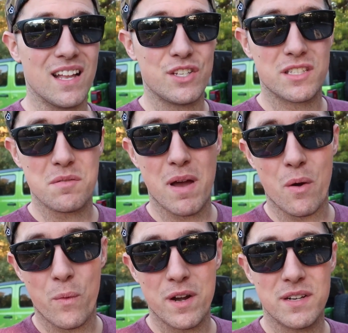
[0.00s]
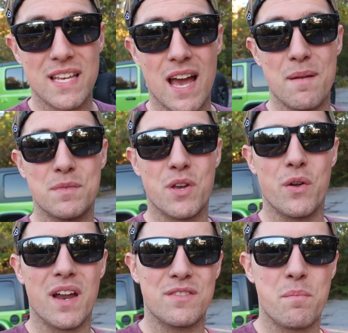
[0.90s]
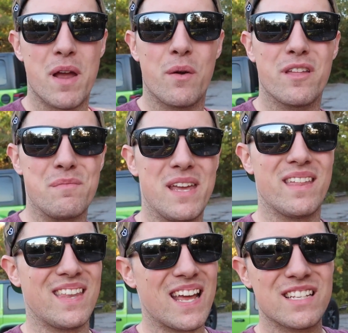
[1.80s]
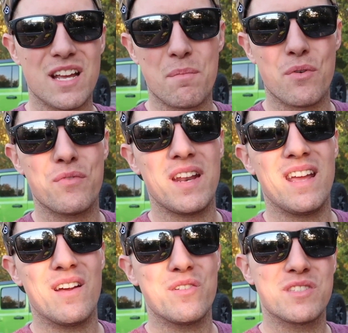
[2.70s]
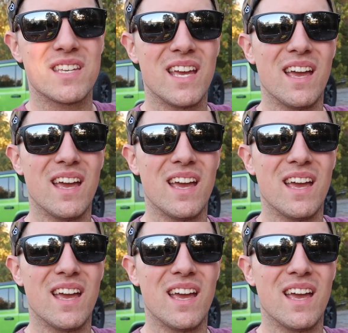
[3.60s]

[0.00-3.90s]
just about winter time, so you're gonna have to bear with me. In the next couple videos,